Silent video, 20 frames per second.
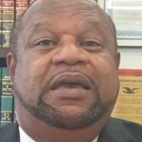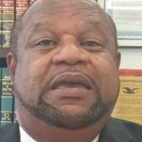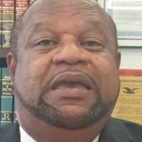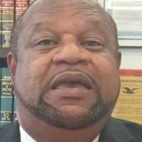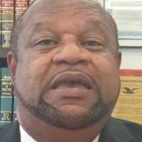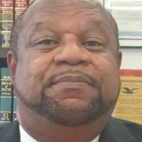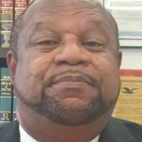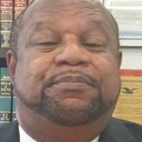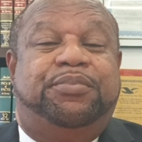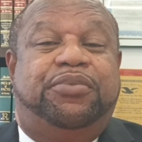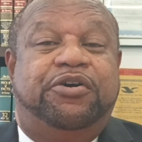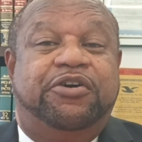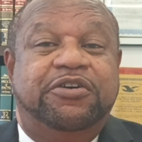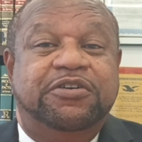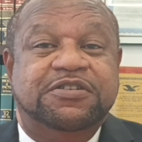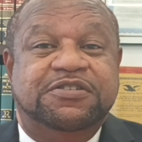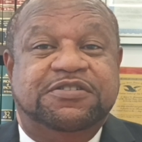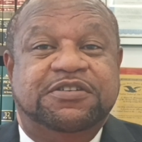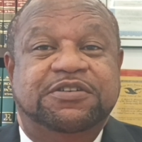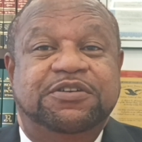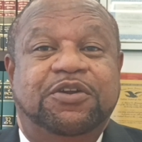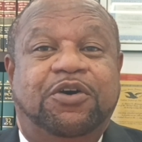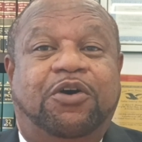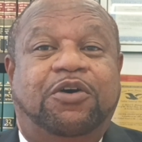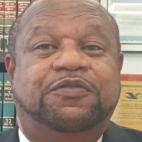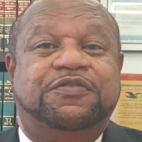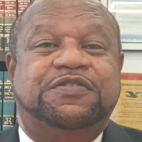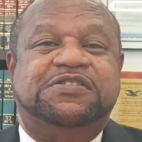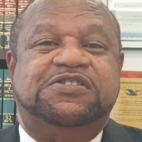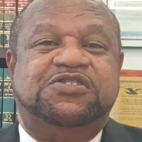a person
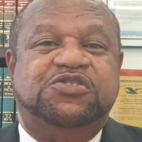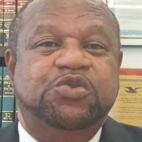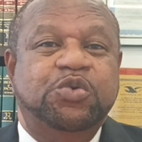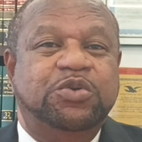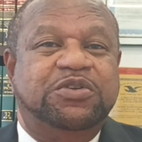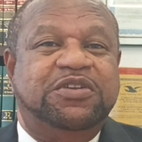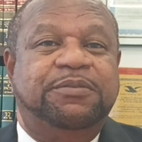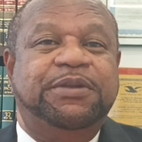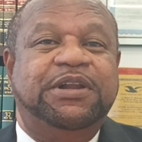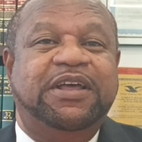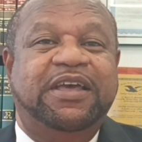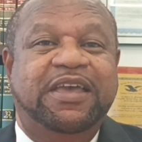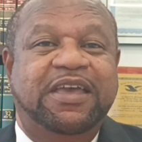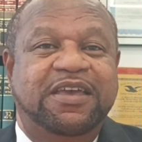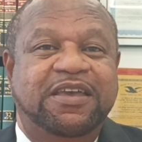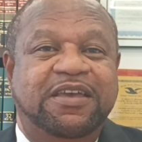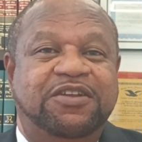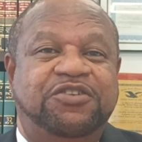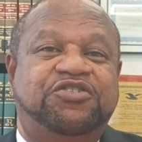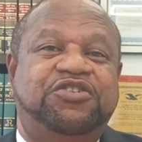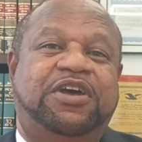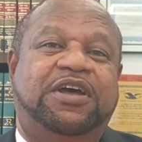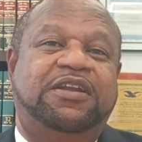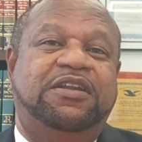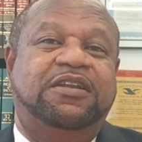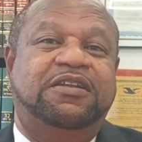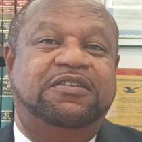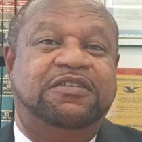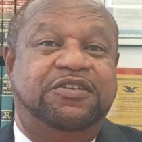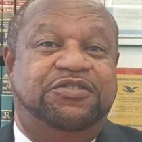of suitable age
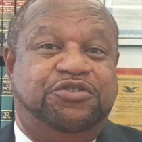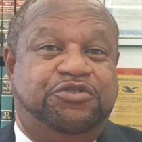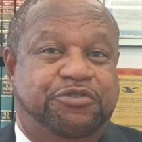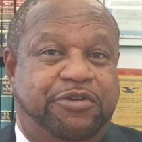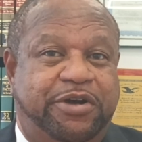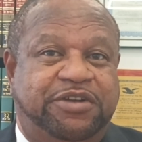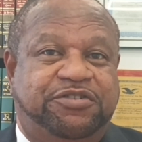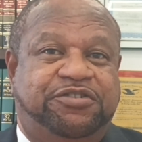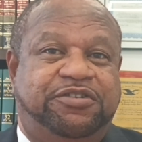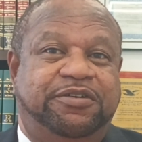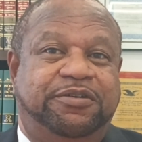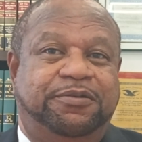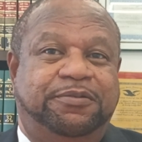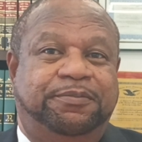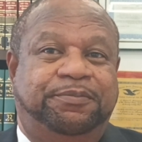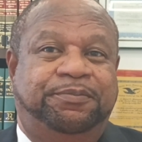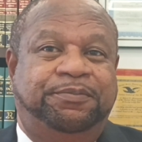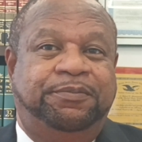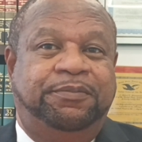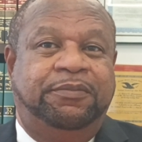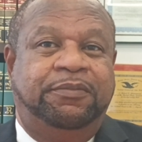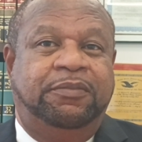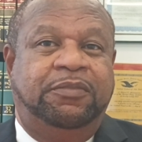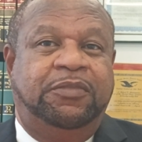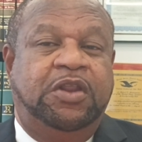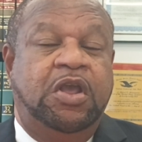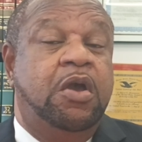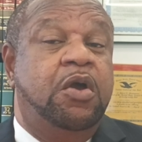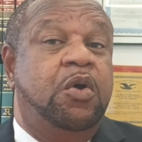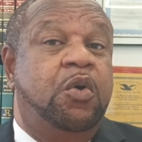and discretion.
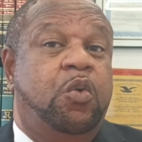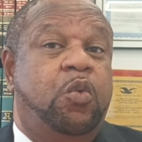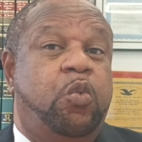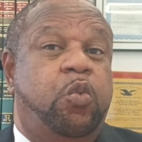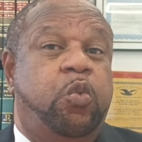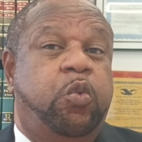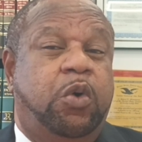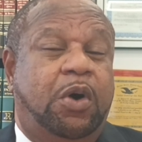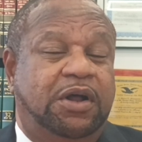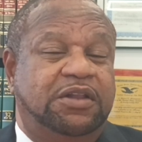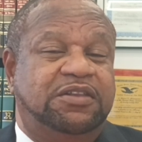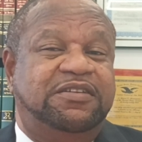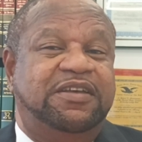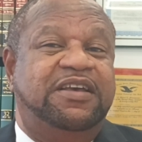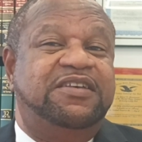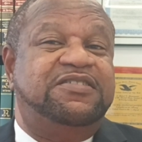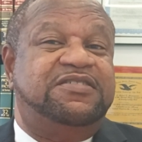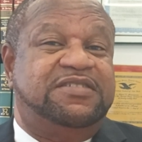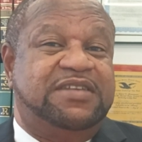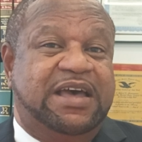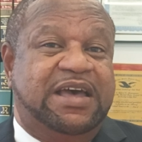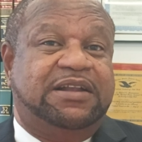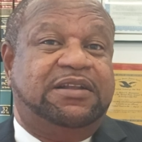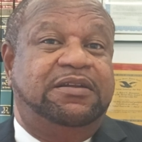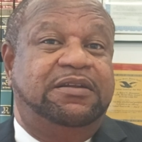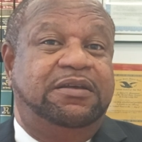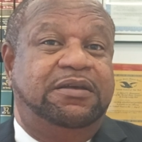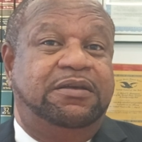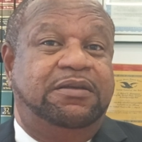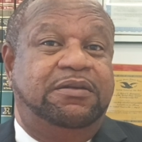What
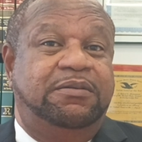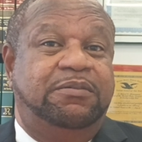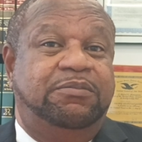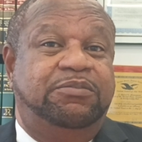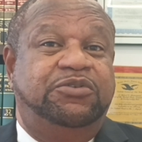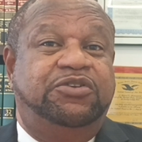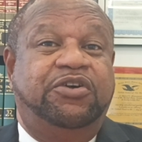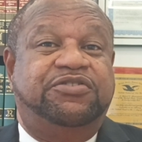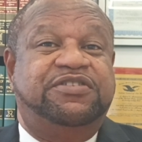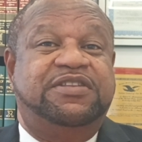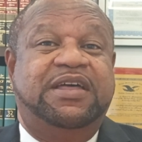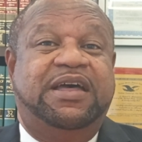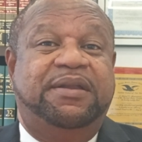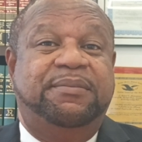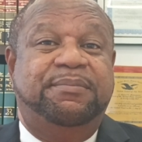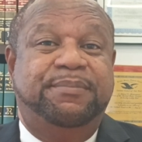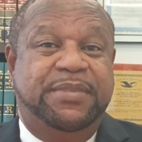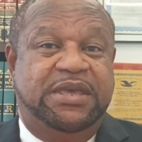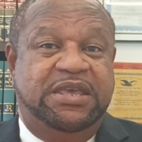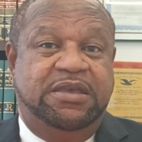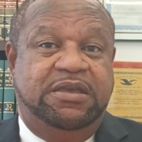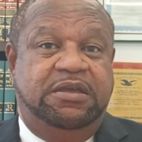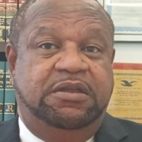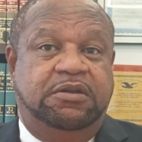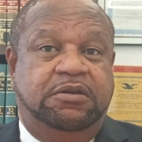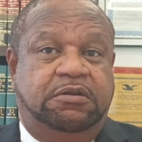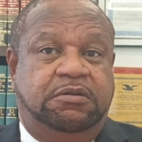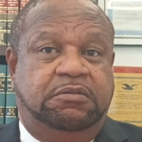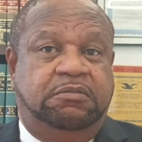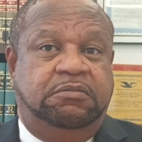exactly does that
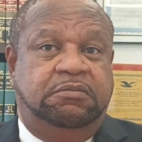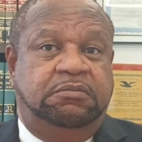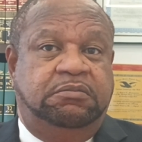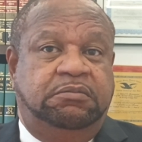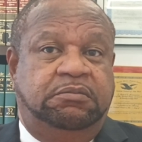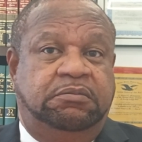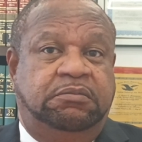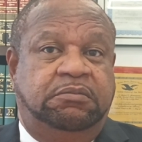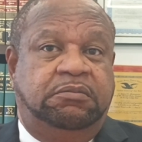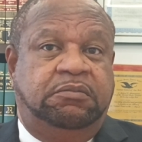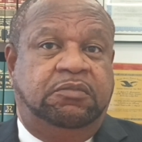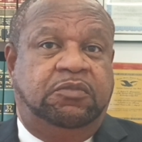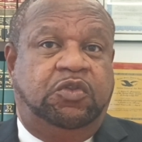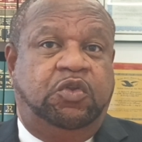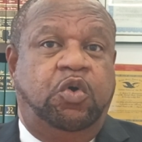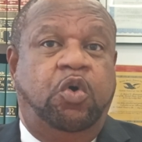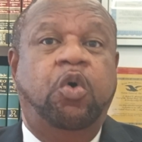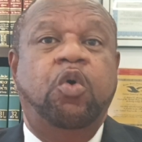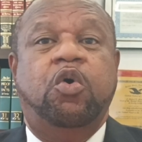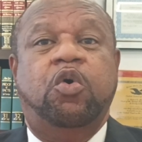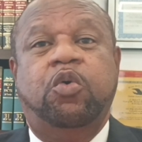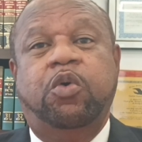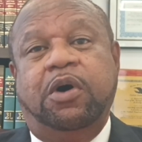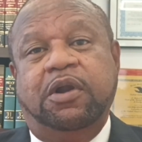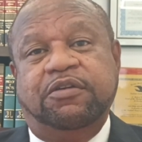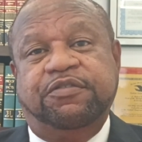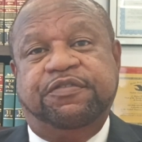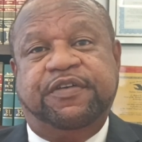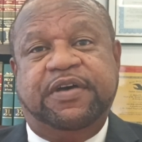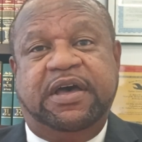mean? Who
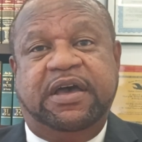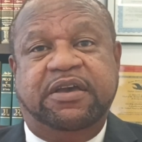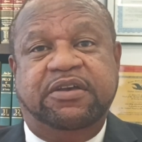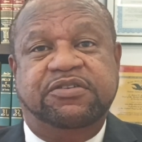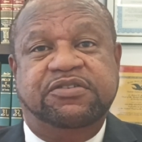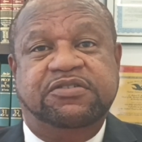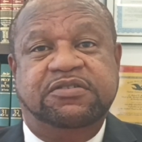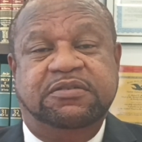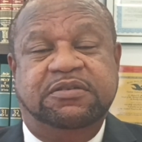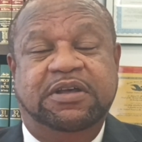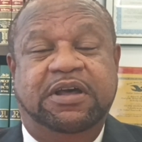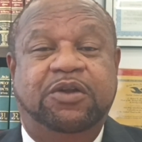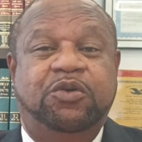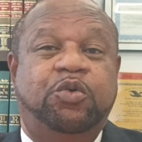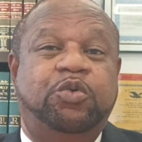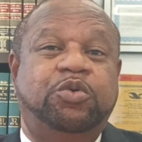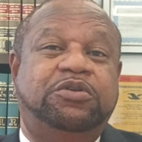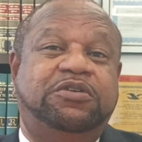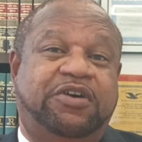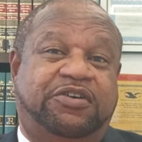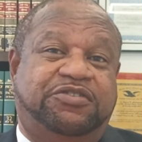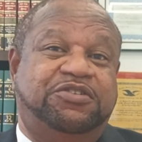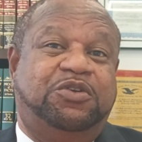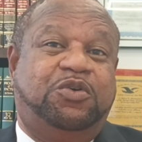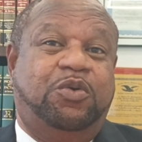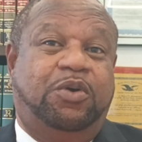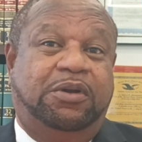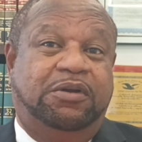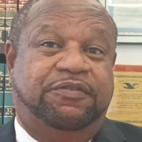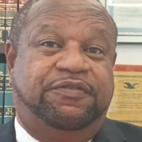qualifies and who doesn't
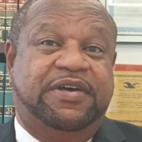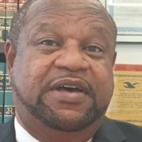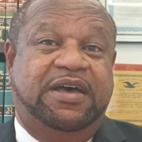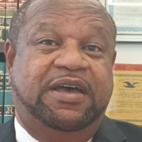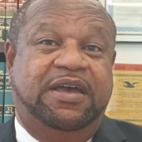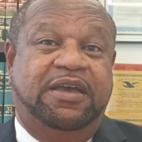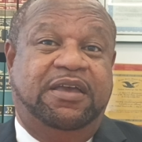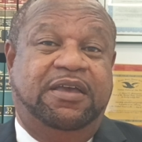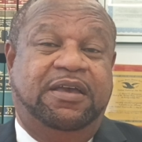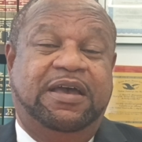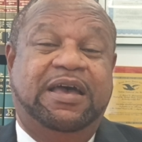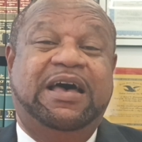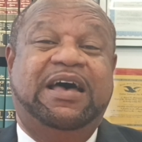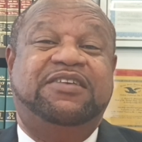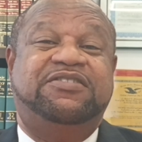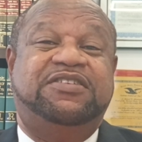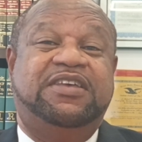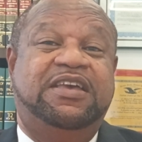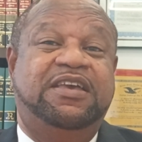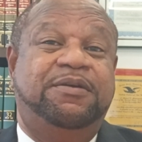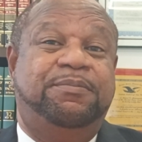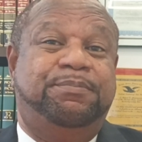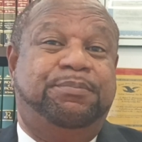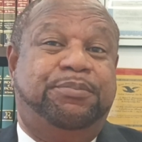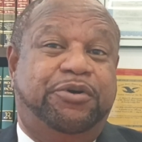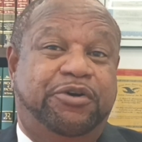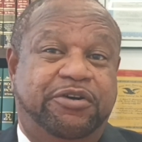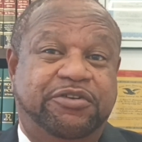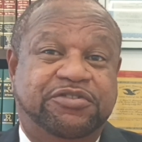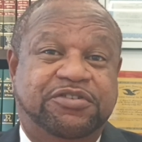qualify as a
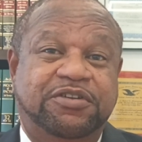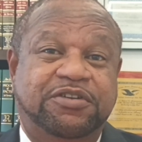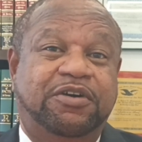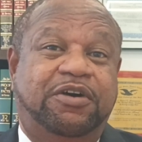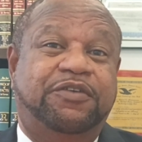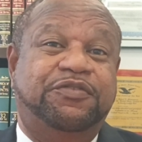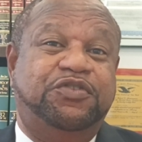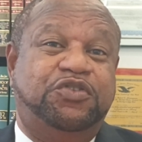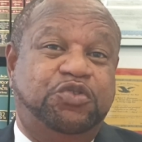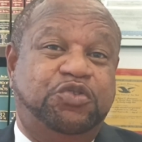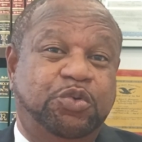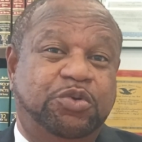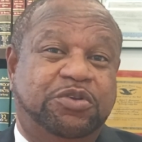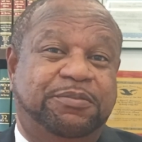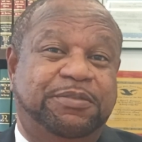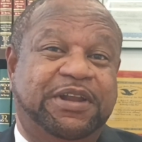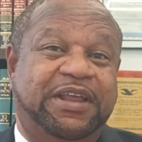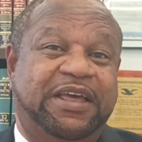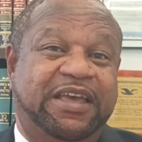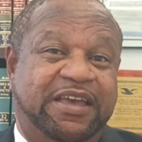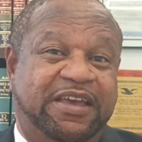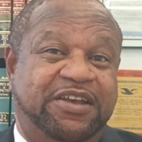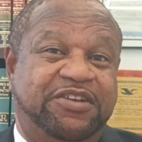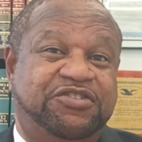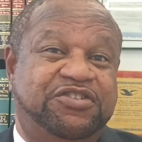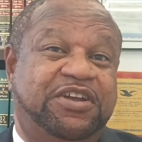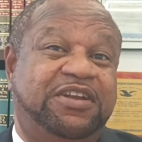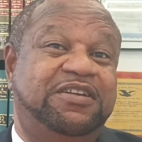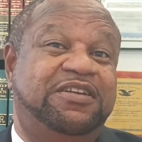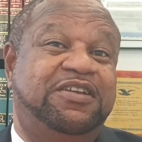person of suitable
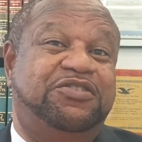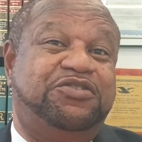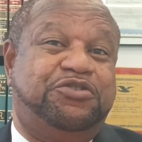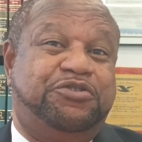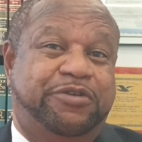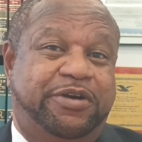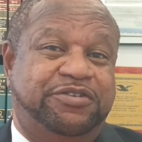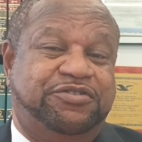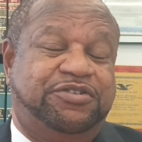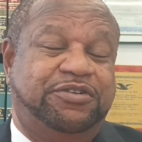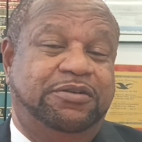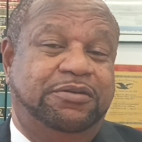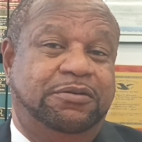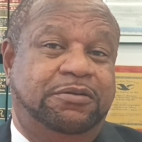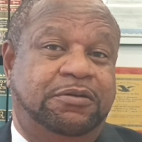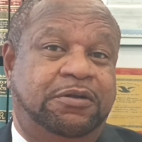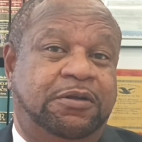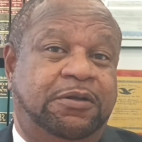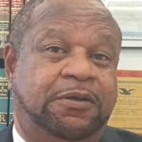age and discretion